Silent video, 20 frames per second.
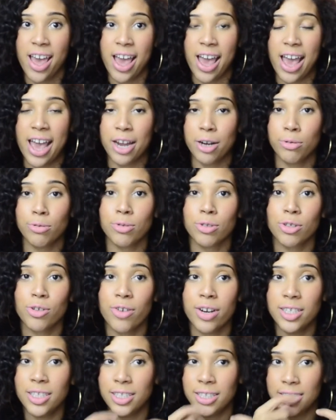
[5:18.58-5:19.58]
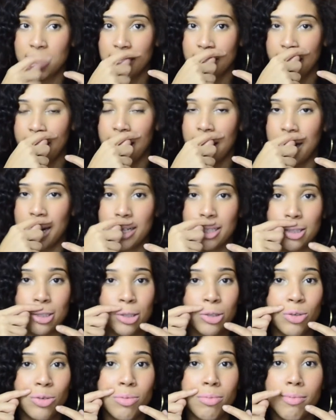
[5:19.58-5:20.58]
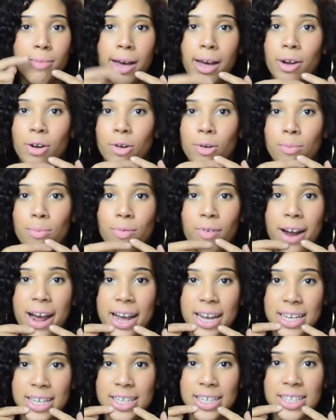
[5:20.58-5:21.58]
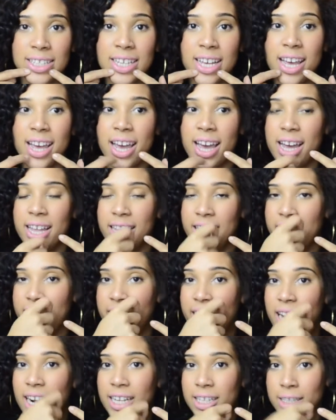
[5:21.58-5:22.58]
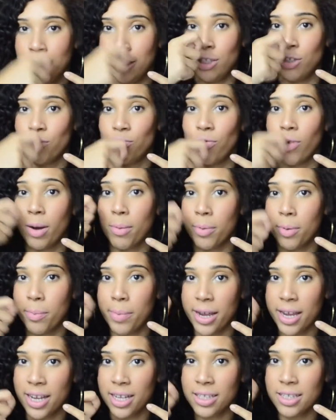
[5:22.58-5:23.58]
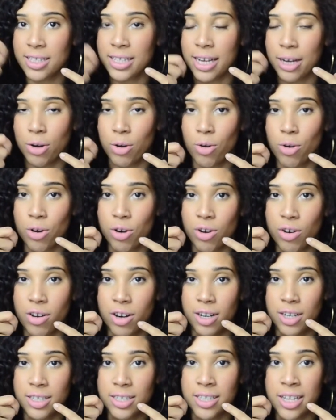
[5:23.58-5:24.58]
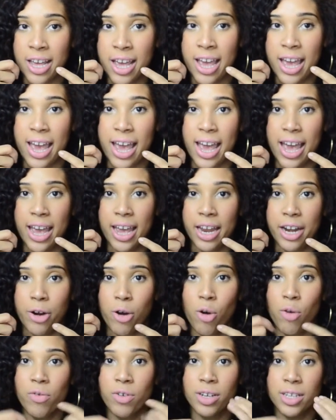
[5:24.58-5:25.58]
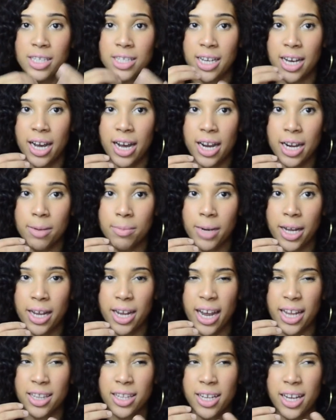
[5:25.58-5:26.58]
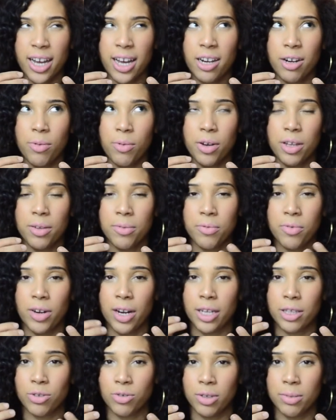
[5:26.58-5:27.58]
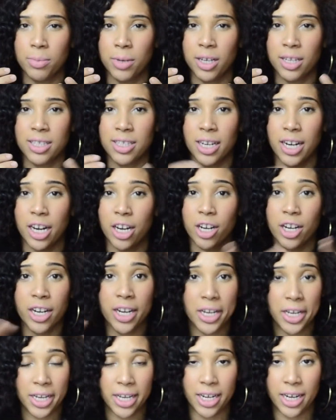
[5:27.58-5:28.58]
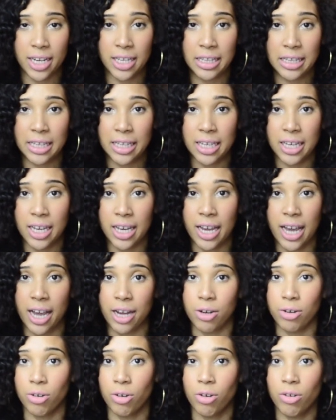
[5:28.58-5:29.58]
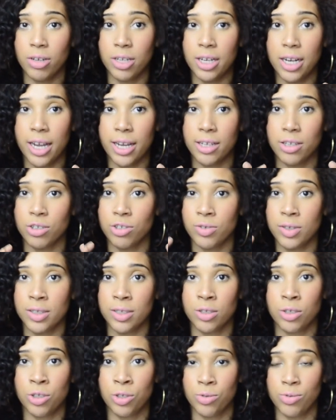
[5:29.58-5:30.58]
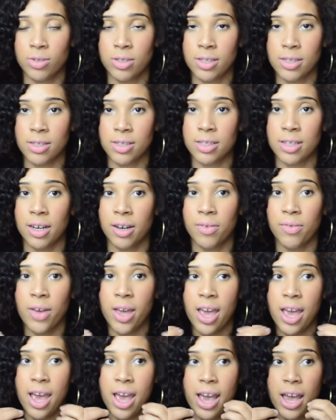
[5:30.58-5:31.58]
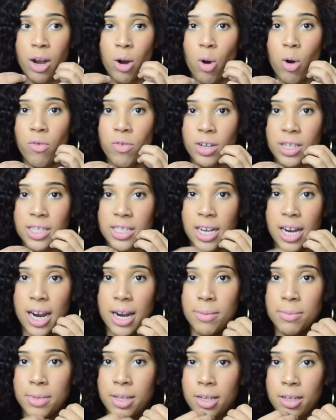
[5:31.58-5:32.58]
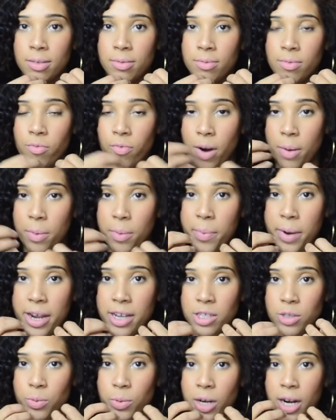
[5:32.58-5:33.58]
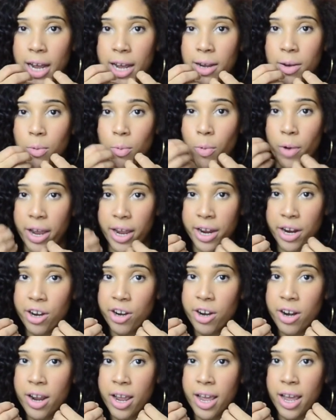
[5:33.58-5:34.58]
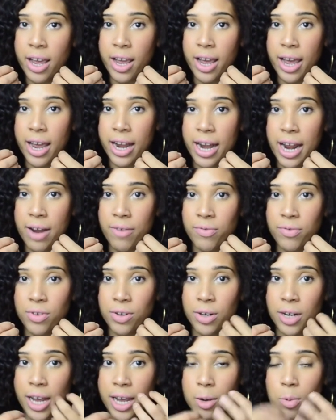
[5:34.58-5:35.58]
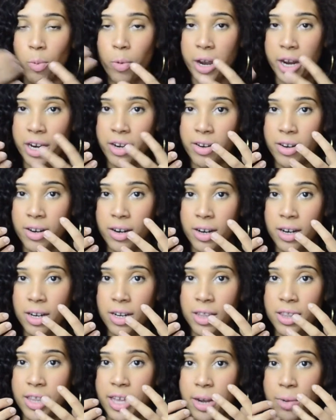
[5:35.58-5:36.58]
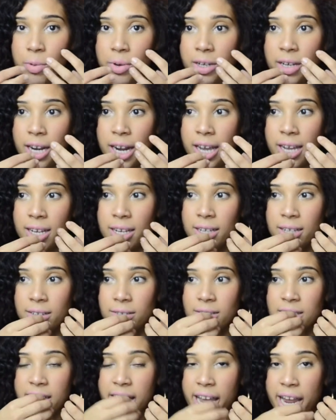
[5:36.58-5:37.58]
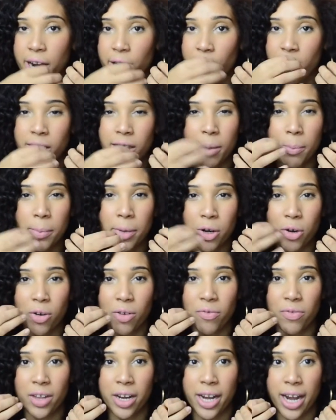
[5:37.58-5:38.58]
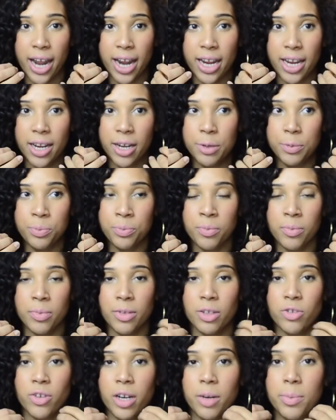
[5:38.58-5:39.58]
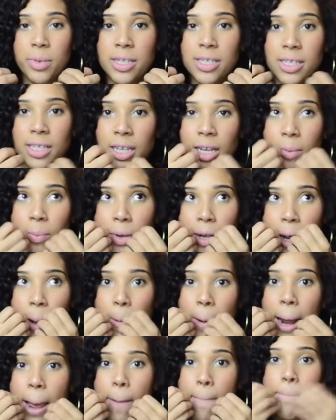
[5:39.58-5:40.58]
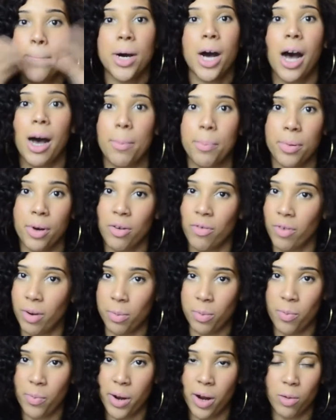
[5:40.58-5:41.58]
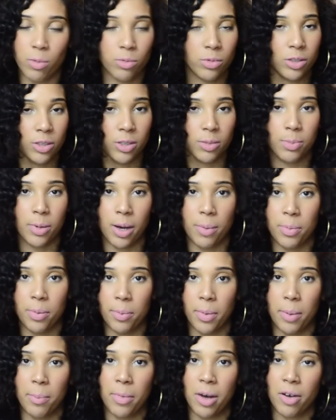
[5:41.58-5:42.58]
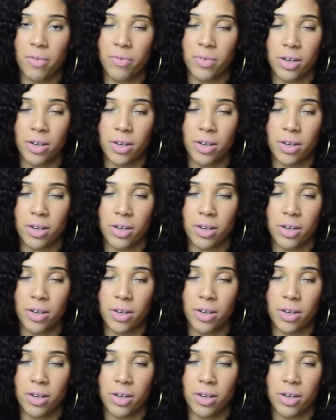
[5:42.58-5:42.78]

And it was crazy because I had like two metal brackets and then I had like these rubber bands that go across. And over time, like I think I had to wear them for like 3 months and I couldn't eat anything. I could only like drink juice and stuff. And over time, the rubber bands would like wear. And after like wear, they would like tear in the middle of the night. So I'd be sleeping and like pop, a rubber band would just pop in my mouth.